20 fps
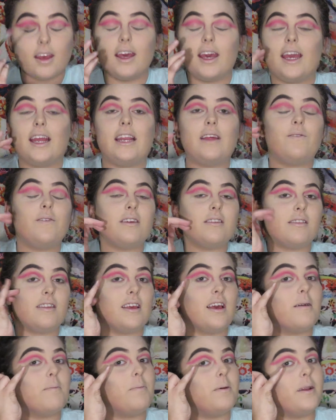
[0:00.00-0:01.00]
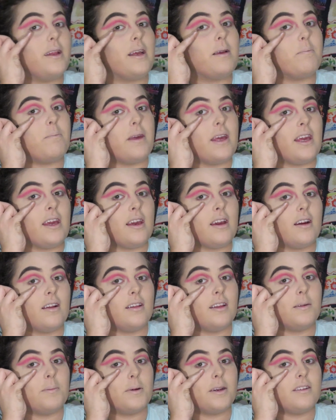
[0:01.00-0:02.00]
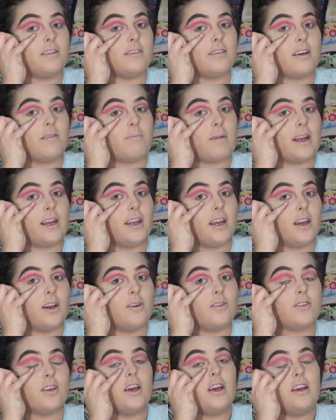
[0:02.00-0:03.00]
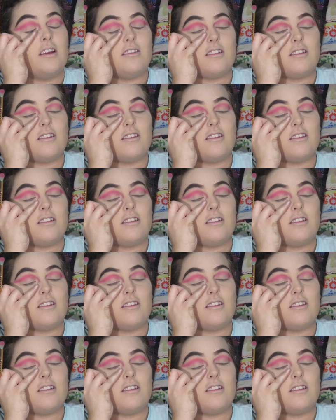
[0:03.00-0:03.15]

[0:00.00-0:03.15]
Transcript: And if you see I'm putting pink on the bridges of my nose,